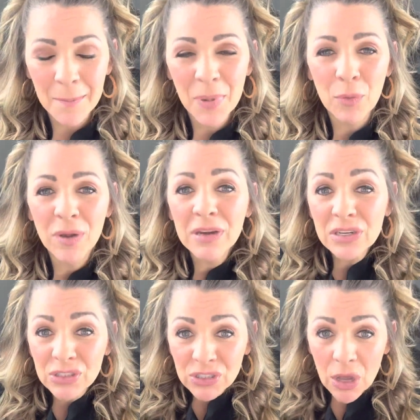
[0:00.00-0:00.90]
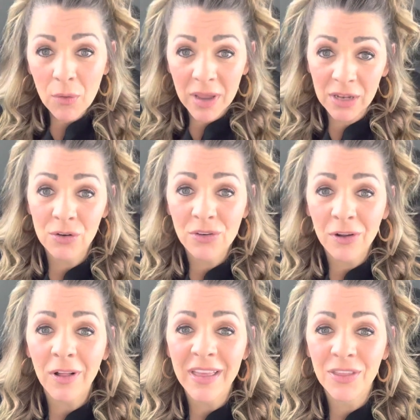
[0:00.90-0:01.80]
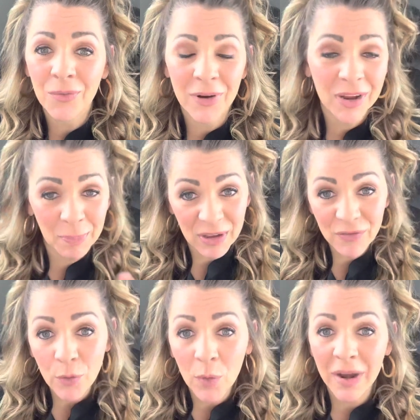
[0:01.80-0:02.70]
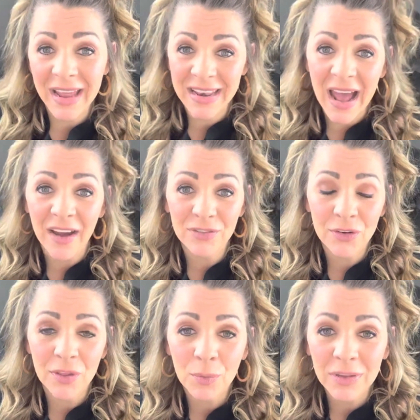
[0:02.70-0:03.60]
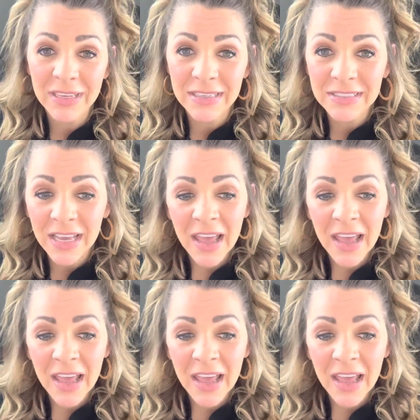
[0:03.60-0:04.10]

but we are so integral in the work before and after the release